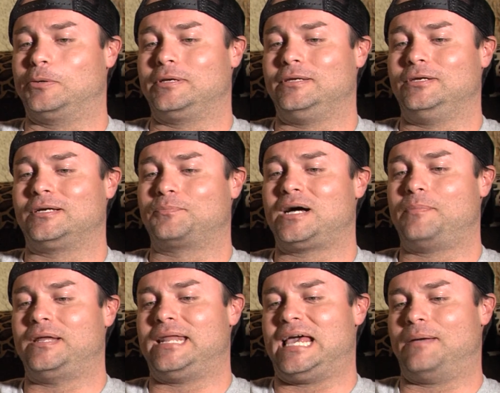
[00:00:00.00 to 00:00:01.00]
you can
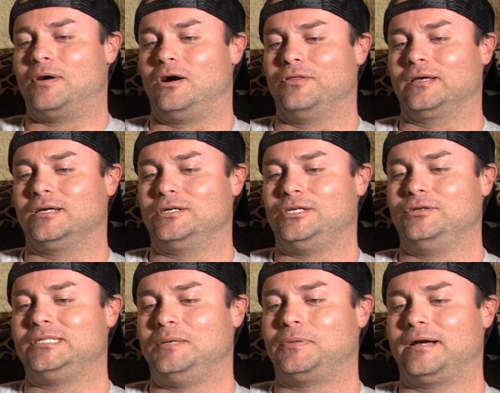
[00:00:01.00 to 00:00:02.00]
probably name all the good
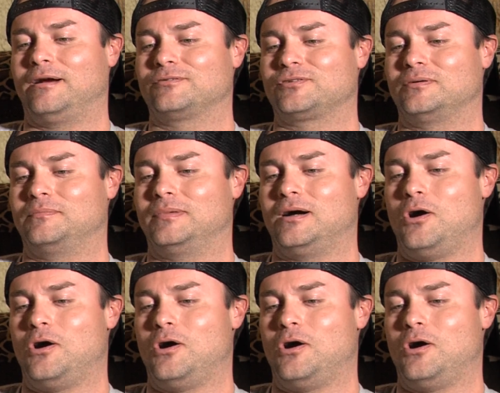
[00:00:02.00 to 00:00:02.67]
UT players from